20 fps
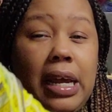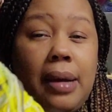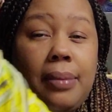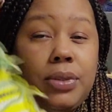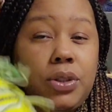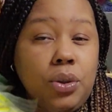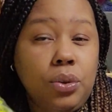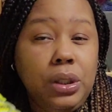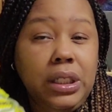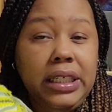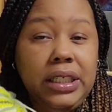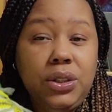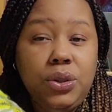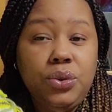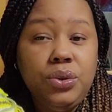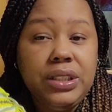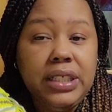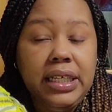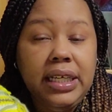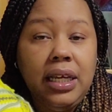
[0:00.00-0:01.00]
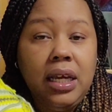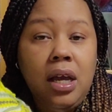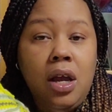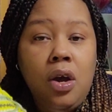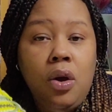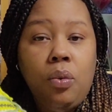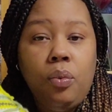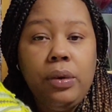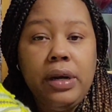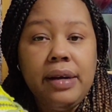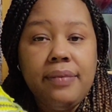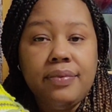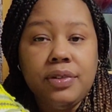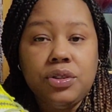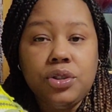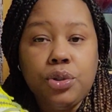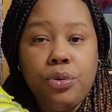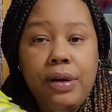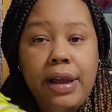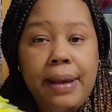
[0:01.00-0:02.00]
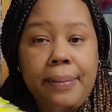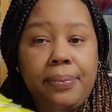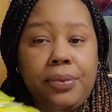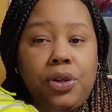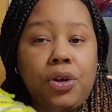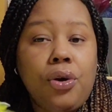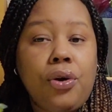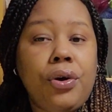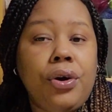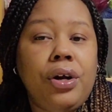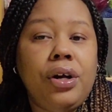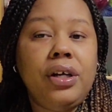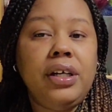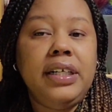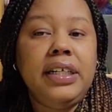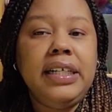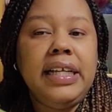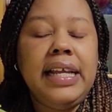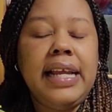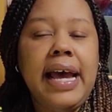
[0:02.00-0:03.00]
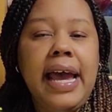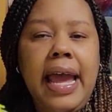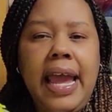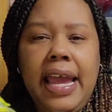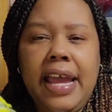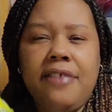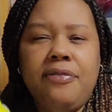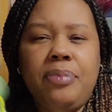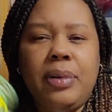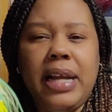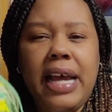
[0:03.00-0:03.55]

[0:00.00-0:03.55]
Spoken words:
I'm totally using whatever scrap yarn that I have,